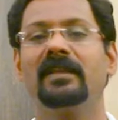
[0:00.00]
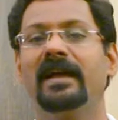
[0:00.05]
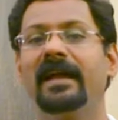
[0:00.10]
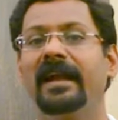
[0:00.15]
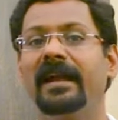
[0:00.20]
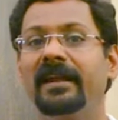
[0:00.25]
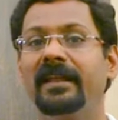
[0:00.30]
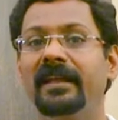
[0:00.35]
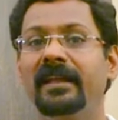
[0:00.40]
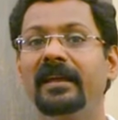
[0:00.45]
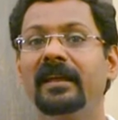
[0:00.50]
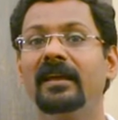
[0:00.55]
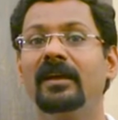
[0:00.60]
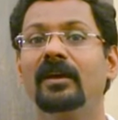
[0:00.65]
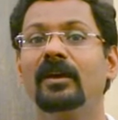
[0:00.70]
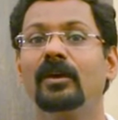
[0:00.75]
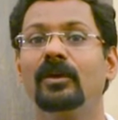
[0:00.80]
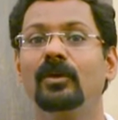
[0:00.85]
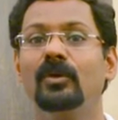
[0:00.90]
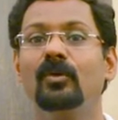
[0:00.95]
a heading.
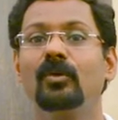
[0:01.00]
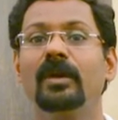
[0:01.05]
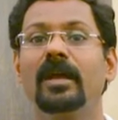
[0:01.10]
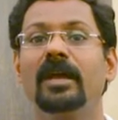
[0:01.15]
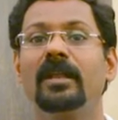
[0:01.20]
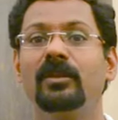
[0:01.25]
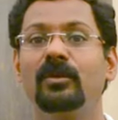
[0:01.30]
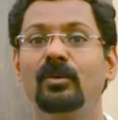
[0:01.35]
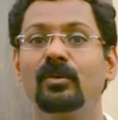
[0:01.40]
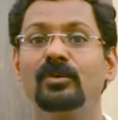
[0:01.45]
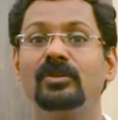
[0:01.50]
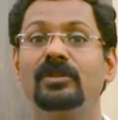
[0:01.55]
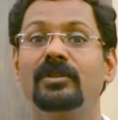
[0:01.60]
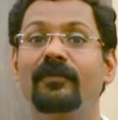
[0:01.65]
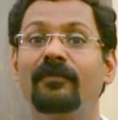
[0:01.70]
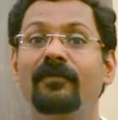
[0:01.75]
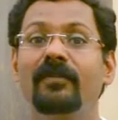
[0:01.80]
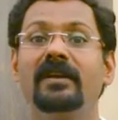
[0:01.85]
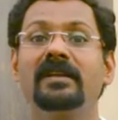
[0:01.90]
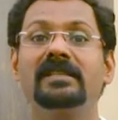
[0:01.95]
You can use
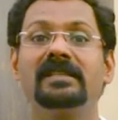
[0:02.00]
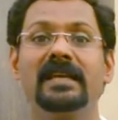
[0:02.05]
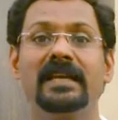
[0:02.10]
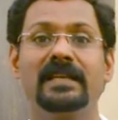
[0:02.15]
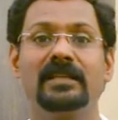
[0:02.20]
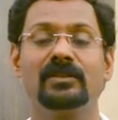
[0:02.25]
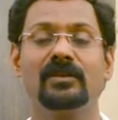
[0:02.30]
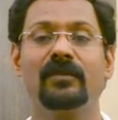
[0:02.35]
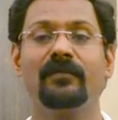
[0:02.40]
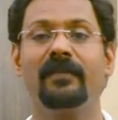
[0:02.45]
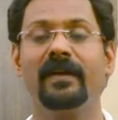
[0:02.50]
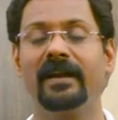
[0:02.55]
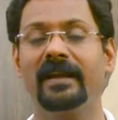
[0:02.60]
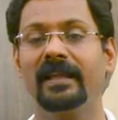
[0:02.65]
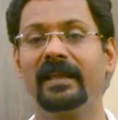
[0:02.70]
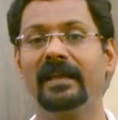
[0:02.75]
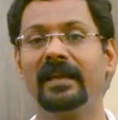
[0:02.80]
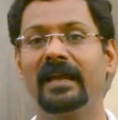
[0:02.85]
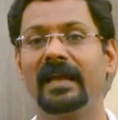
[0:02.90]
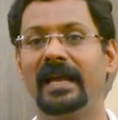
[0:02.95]
different sizes of
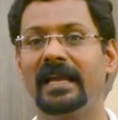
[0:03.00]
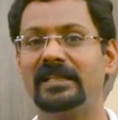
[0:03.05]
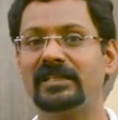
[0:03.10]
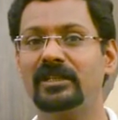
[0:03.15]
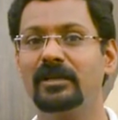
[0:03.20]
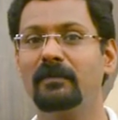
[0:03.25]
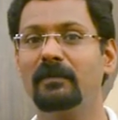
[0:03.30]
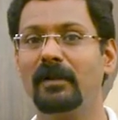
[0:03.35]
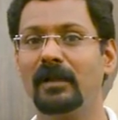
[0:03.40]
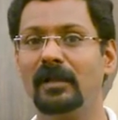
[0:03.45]
heading. HTML